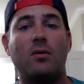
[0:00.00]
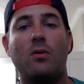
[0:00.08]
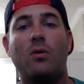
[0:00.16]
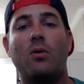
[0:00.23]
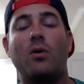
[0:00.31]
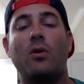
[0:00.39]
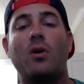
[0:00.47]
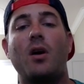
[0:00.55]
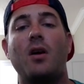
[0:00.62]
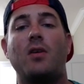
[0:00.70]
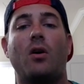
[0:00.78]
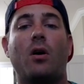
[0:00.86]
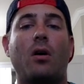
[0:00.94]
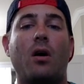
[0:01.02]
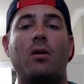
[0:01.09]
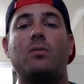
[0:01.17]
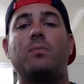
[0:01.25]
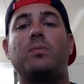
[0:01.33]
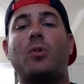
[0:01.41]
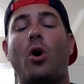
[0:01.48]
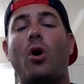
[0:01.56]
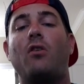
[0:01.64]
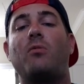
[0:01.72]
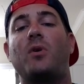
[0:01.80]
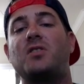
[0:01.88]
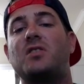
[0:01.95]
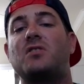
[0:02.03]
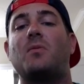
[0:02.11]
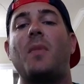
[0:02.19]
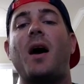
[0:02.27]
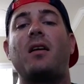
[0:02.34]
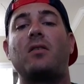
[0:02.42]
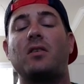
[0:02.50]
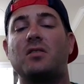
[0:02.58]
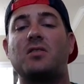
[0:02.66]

or I'll call everybody systematically